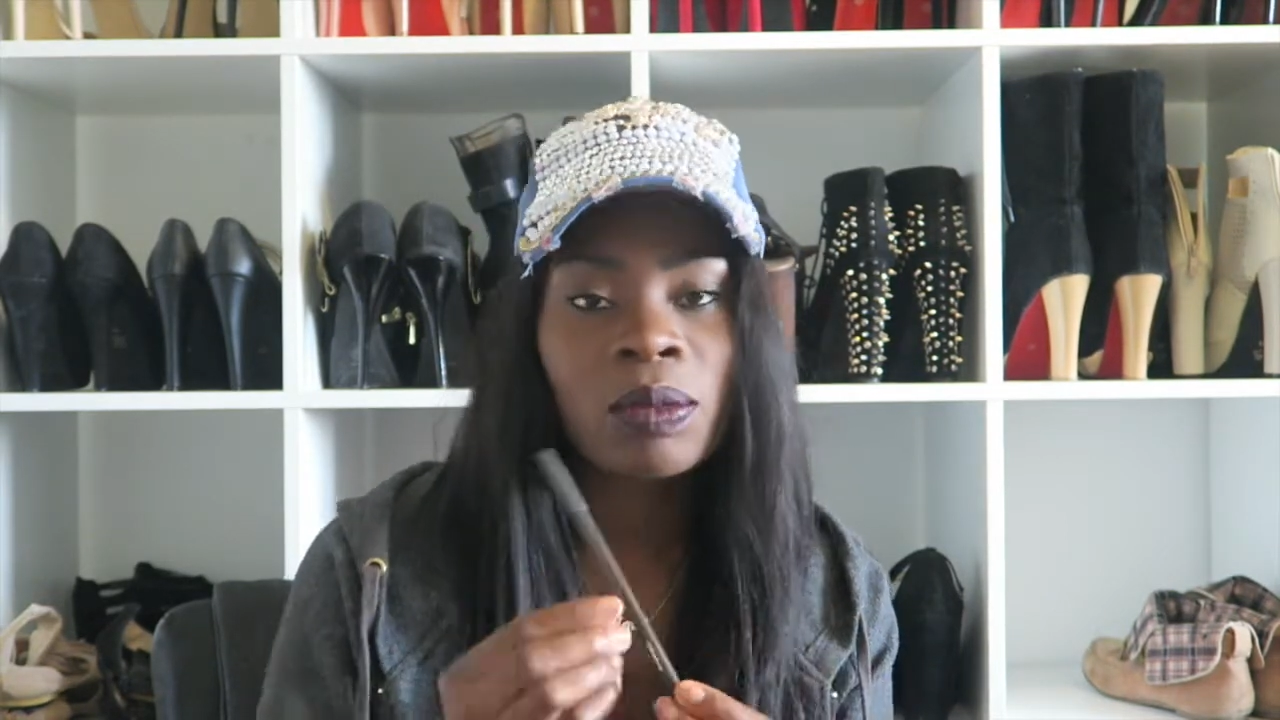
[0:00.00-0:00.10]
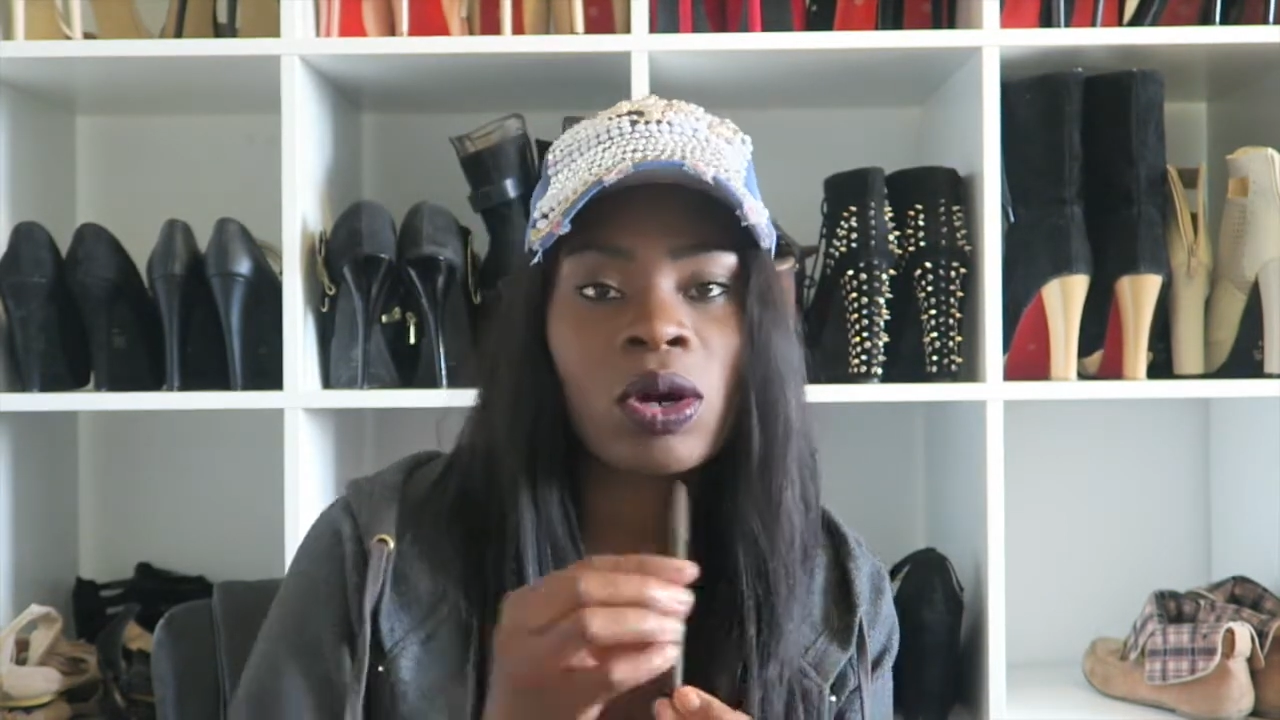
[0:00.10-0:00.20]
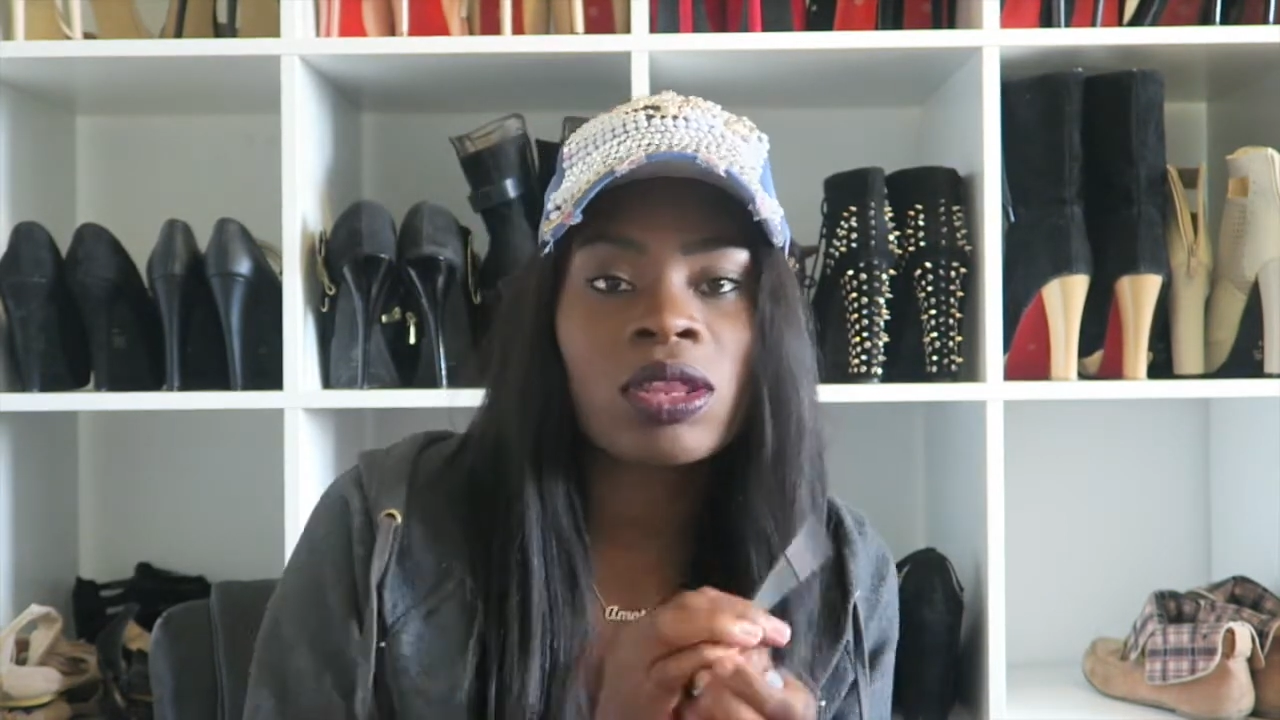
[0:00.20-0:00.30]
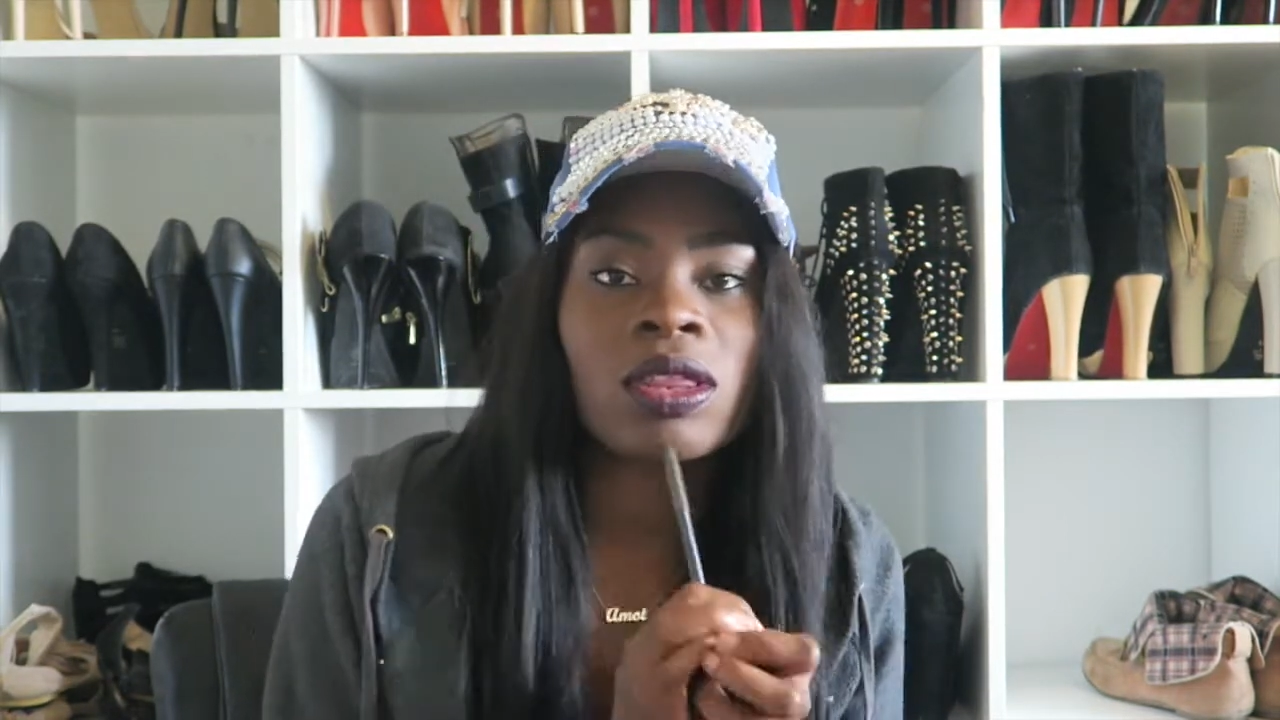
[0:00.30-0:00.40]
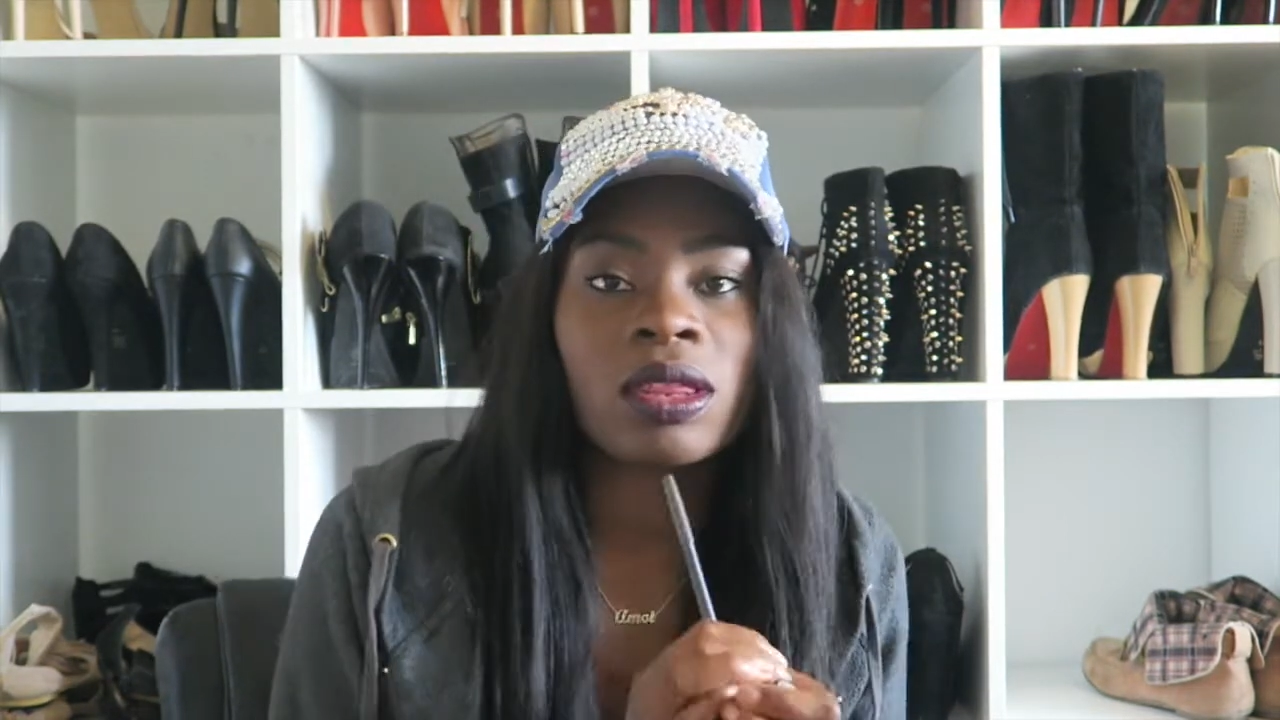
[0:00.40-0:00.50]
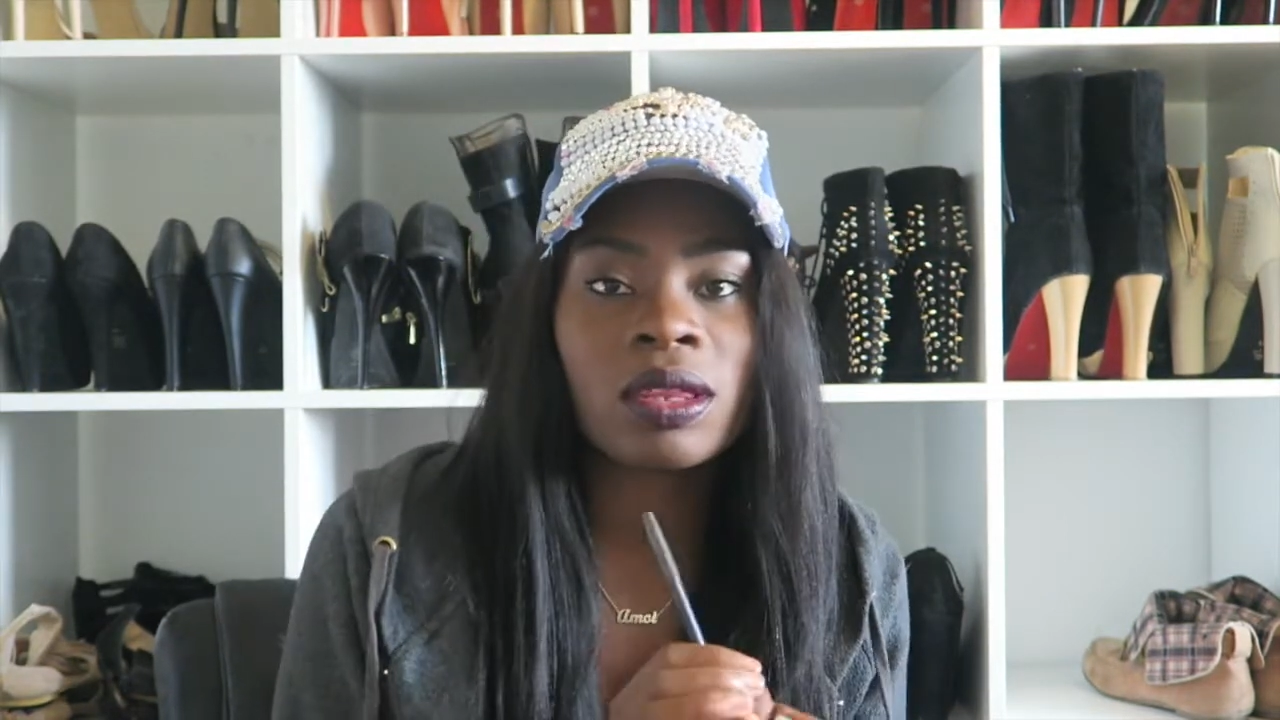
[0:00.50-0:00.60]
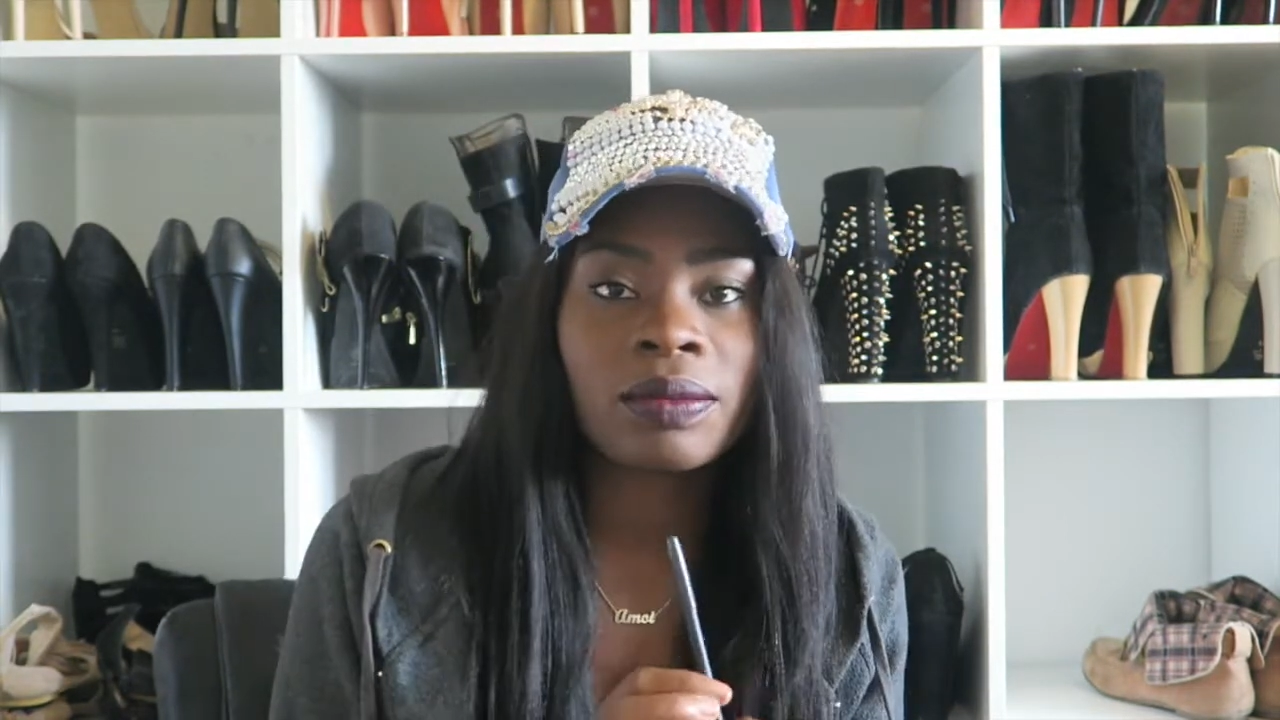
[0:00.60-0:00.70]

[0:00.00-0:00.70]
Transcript: Moth.